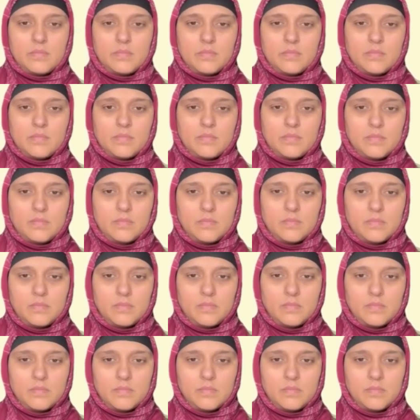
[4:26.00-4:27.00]

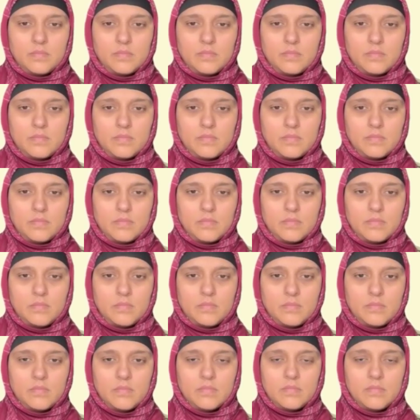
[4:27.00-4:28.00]

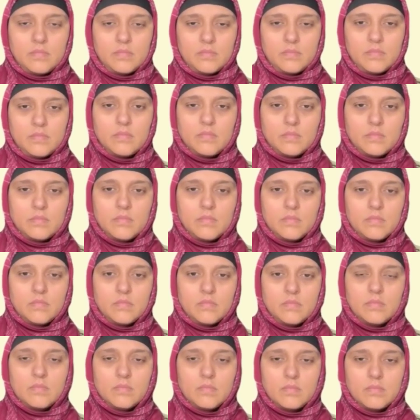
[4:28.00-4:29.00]

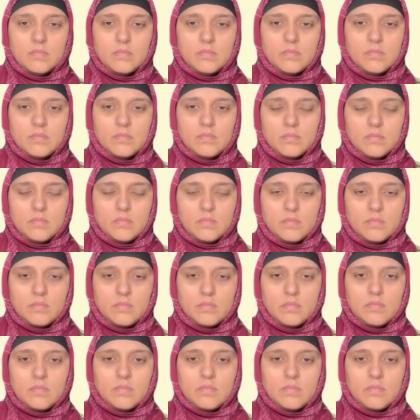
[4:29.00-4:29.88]
This person isn't speaking.